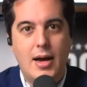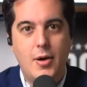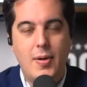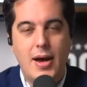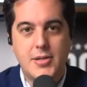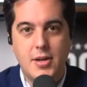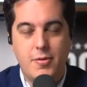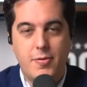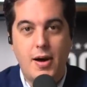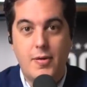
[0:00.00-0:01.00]
who actually
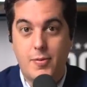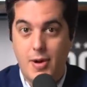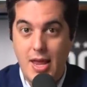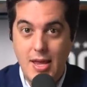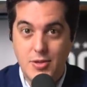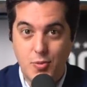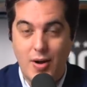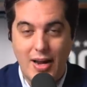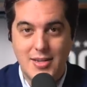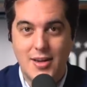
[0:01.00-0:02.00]
fought for his
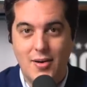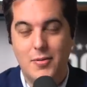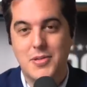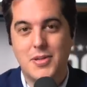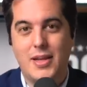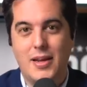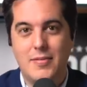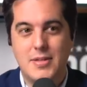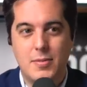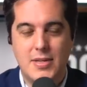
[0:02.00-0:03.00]
right to own
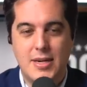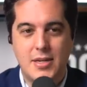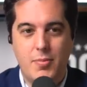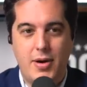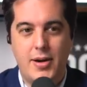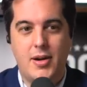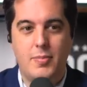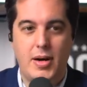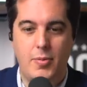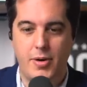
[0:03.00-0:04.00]
slaves. It was actually brought here
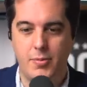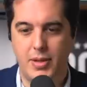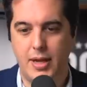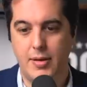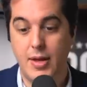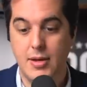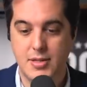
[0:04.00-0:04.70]
by one of the black.